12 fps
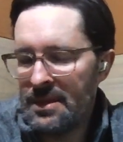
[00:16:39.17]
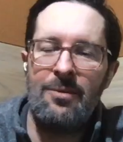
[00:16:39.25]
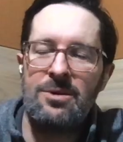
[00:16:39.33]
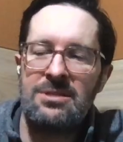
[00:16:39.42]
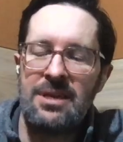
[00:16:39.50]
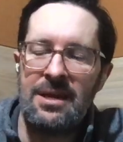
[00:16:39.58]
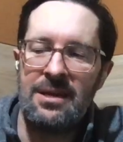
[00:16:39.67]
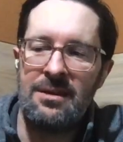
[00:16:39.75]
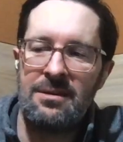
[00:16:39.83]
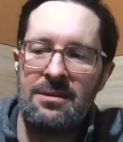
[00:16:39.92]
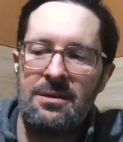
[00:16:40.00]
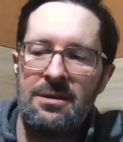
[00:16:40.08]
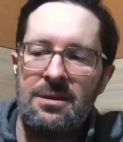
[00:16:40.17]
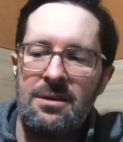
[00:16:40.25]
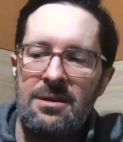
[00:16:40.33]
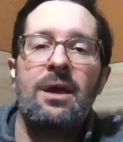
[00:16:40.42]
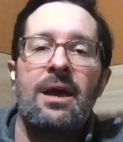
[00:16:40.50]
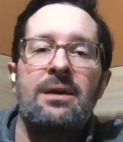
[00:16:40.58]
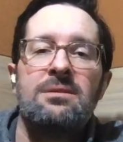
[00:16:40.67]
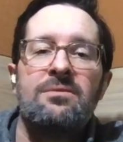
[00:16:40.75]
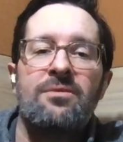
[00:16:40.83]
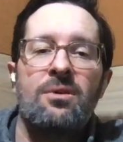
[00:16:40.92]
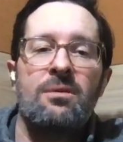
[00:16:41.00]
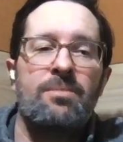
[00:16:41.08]
and they were saying, "Don't
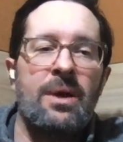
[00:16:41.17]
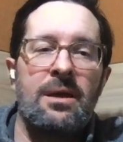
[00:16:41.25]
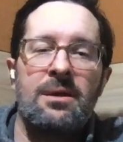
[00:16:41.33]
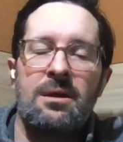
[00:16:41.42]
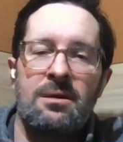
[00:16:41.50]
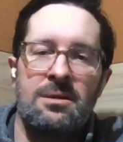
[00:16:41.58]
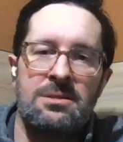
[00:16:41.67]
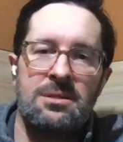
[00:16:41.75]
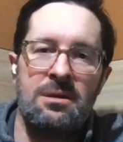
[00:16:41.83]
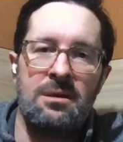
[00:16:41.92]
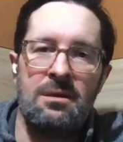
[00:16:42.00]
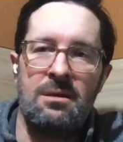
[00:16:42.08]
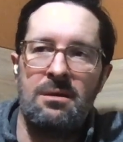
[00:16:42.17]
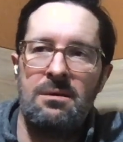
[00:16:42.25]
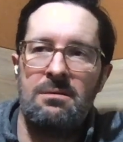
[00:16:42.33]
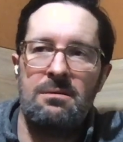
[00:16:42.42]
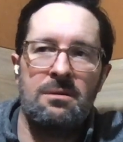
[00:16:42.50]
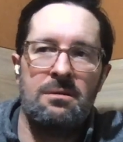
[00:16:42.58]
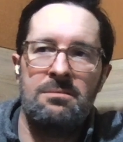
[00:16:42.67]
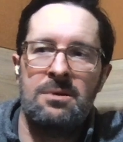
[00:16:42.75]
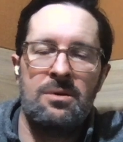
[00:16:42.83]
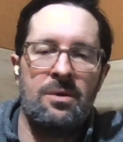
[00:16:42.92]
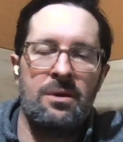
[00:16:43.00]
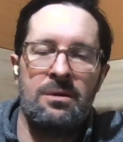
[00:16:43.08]
ask for a bank guarantee,
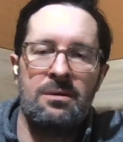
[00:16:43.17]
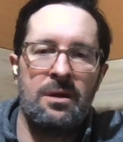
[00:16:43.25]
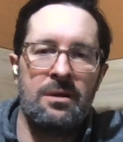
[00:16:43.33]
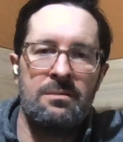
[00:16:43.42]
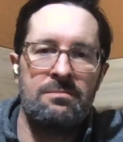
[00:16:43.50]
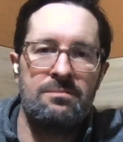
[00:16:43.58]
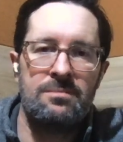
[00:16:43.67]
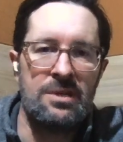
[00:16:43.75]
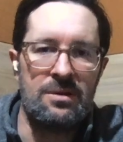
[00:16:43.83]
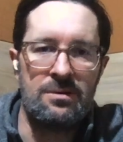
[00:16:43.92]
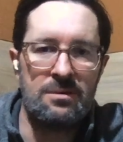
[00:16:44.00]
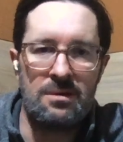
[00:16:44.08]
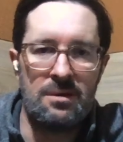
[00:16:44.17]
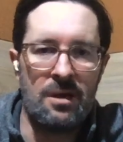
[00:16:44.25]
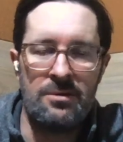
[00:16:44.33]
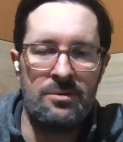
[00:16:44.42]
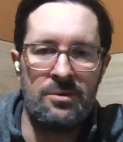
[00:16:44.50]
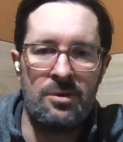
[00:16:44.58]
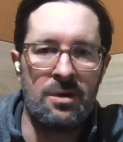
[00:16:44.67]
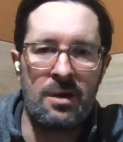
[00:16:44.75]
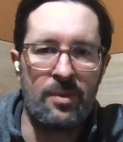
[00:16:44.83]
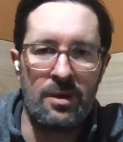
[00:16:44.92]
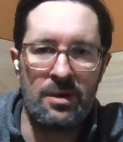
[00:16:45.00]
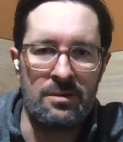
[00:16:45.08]
on a 100 or
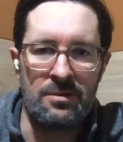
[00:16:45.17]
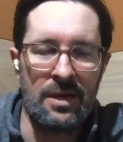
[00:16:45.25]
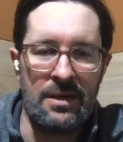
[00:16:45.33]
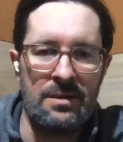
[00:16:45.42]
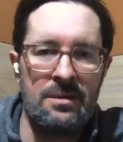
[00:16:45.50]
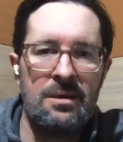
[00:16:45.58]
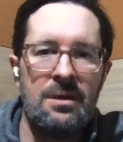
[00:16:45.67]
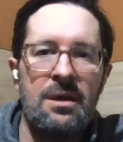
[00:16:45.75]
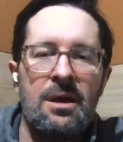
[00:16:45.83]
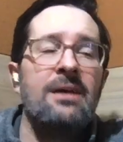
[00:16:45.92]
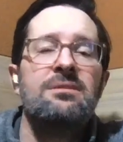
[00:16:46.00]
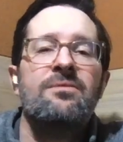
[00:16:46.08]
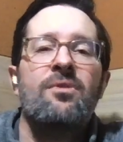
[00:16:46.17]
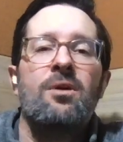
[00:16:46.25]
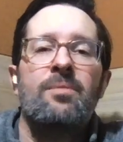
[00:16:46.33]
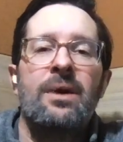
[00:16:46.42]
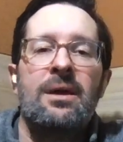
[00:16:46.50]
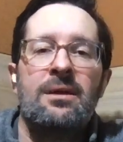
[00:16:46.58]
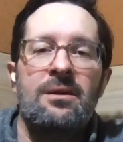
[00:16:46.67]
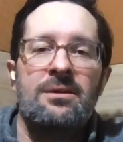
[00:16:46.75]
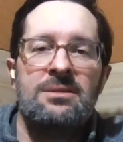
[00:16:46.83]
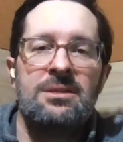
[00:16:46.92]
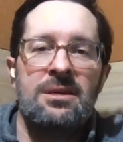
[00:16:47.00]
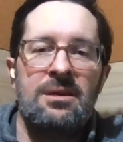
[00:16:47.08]
a couple hundred grand. Ask for a bank
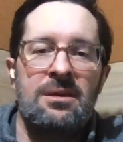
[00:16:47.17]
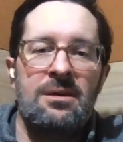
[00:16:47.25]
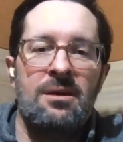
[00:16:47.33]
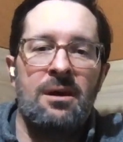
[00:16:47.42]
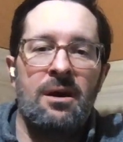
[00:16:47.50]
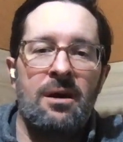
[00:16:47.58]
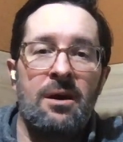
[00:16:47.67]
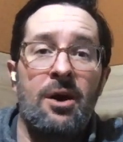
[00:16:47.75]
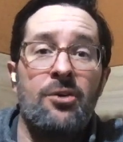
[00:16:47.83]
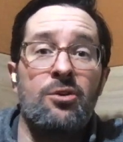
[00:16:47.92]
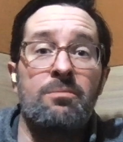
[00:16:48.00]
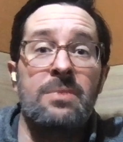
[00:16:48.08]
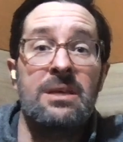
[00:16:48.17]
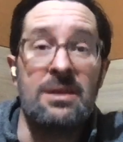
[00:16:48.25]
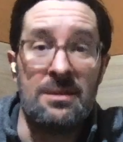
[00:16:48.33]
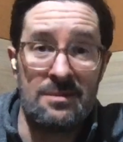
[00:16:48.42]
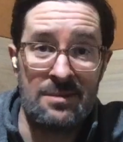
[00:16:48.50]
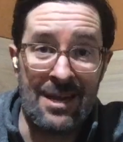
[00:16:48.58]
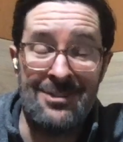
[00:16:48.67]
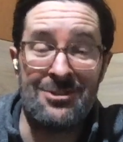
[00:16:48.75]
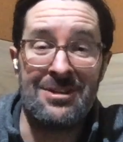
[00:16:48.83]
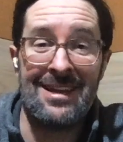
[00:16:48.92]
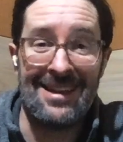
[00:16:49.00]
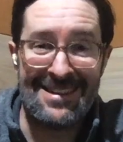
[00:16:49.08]
guarantee on 100 million,
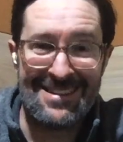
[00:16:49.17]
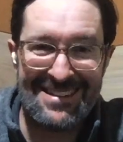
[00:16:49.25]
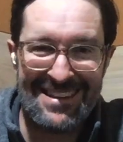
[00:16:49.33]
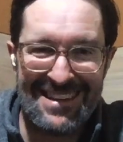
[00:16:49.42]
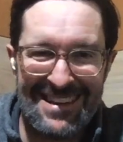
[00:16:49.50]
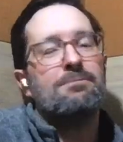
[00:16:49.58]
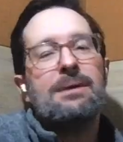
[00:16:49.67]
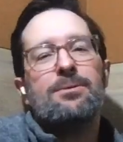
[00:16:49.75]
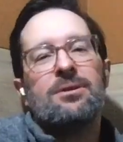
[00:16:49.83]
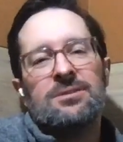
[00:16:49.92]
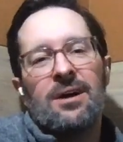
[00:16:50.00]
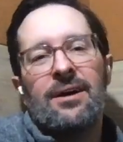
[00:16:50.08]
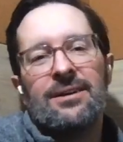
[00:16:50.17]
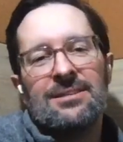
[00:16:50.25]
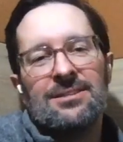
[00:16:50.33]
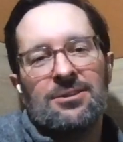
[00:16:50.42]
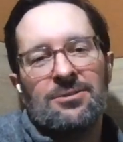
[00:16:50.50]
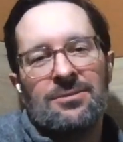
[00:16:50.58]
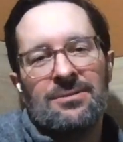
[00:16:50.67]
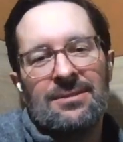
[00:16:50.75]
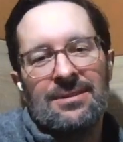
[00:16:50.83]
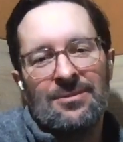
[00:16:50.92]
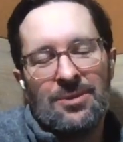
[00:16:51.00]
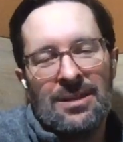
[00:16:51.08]
and you'll get it." The people you're talking to
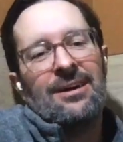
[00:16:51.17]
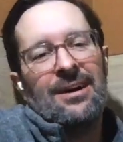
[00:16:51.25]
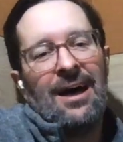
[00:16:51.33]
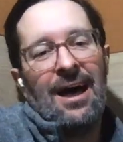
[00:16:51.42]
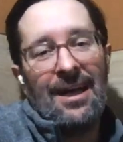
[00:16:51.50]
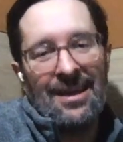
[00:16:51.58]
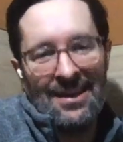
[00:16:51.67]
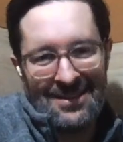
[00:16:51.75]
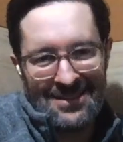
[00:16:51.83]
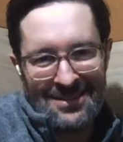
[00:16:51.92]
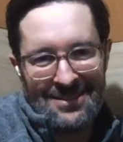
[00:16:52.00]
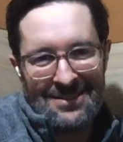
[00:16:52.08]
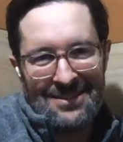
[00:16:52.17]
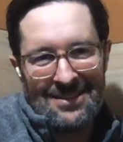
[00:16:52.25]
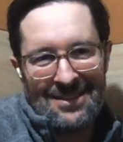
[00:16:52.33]
at the high end,